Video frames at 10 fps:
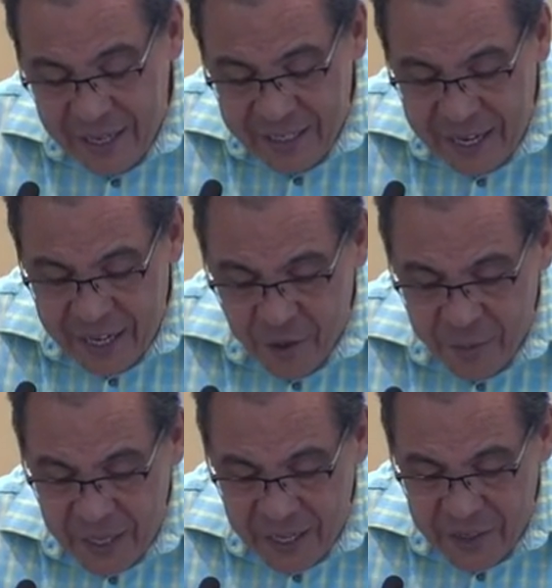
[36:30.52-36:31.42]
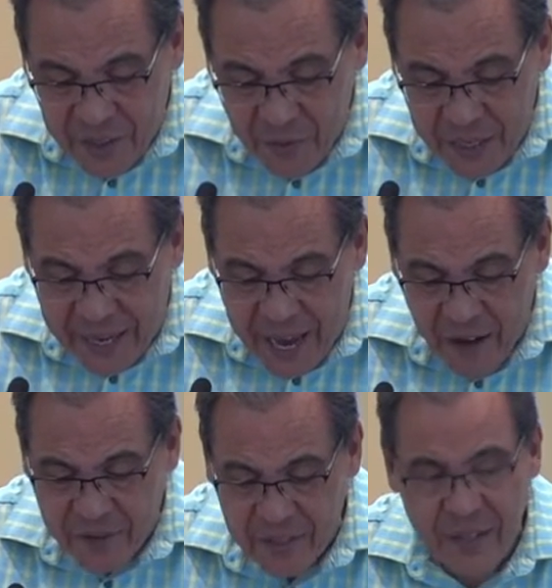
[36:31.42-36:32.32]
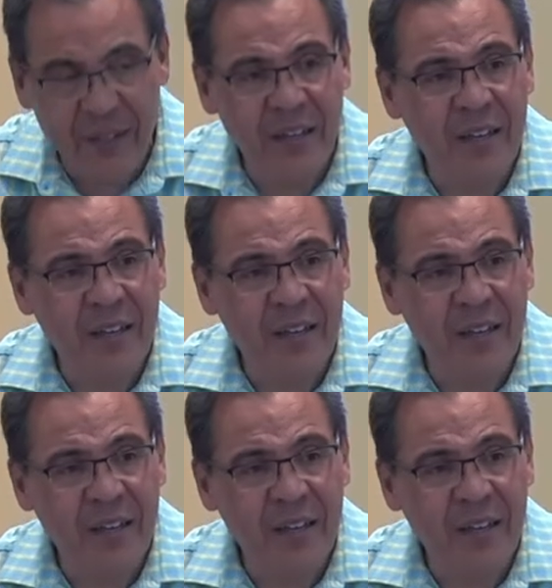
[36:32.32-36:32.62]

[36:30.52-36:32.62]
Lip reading: then Daniel begins to recount